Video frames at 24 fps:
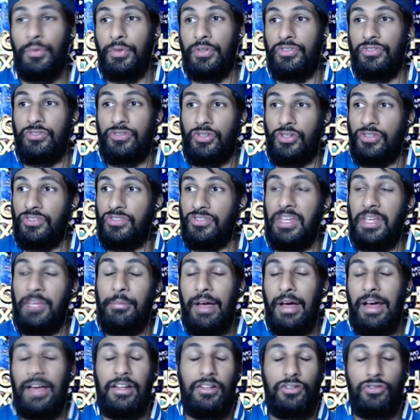was just the
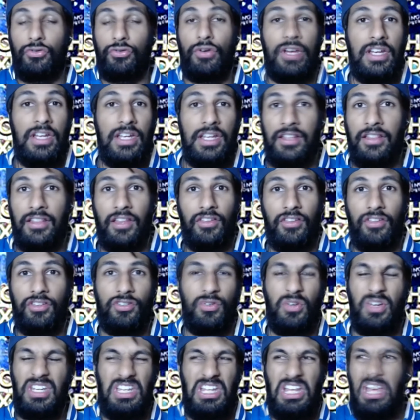amount of training that they're
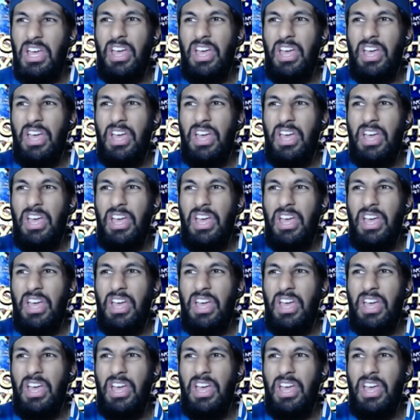doing.